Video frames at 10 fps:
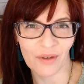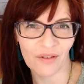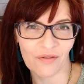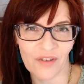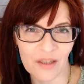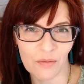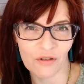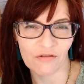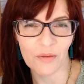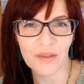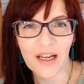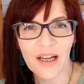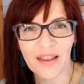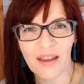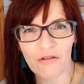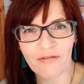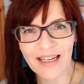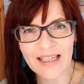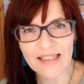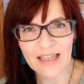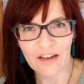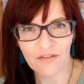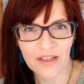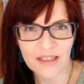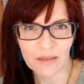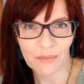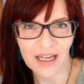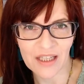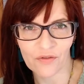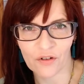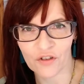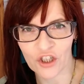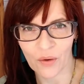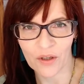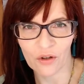with Facebook groups. They're a really safe space for showing